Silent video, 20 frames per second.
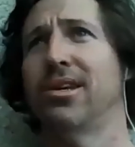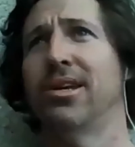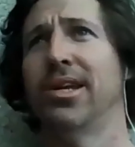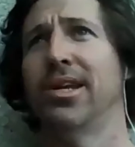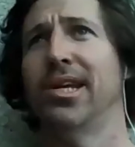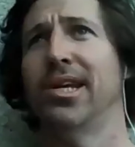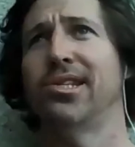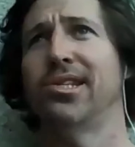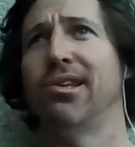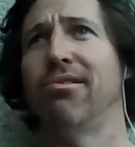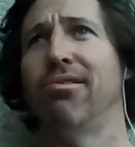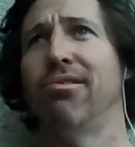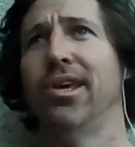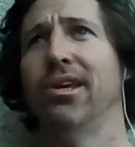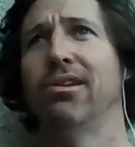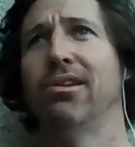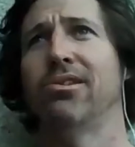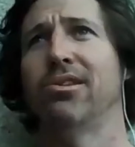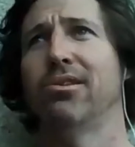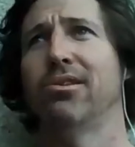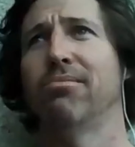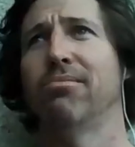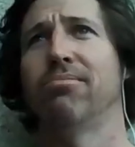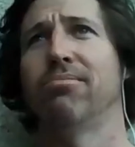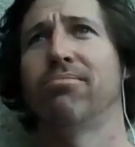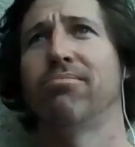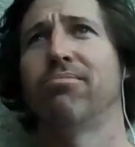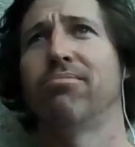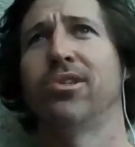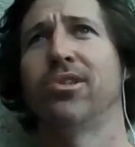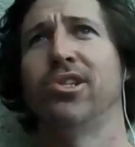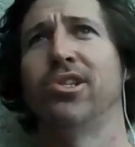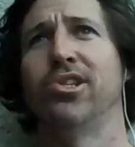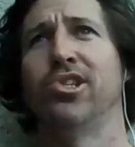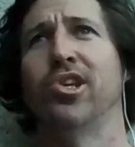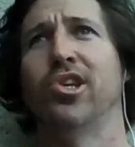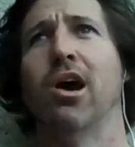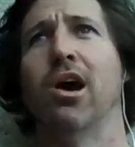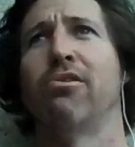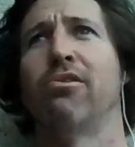an easy thing to to
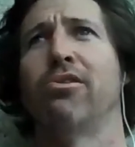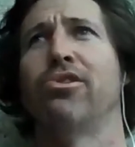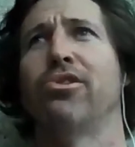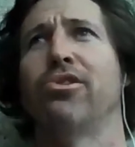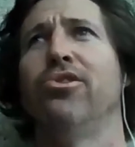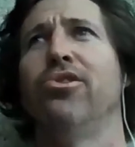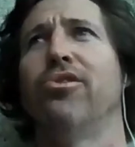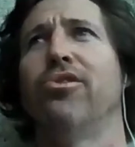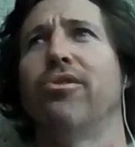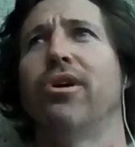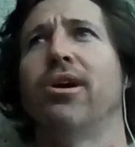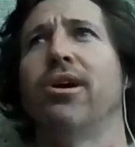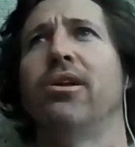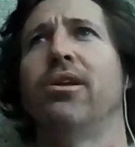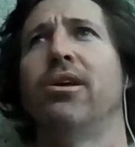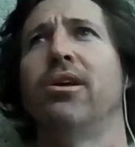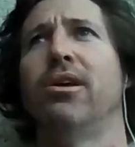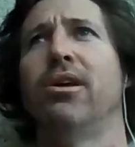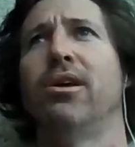just go and do, right?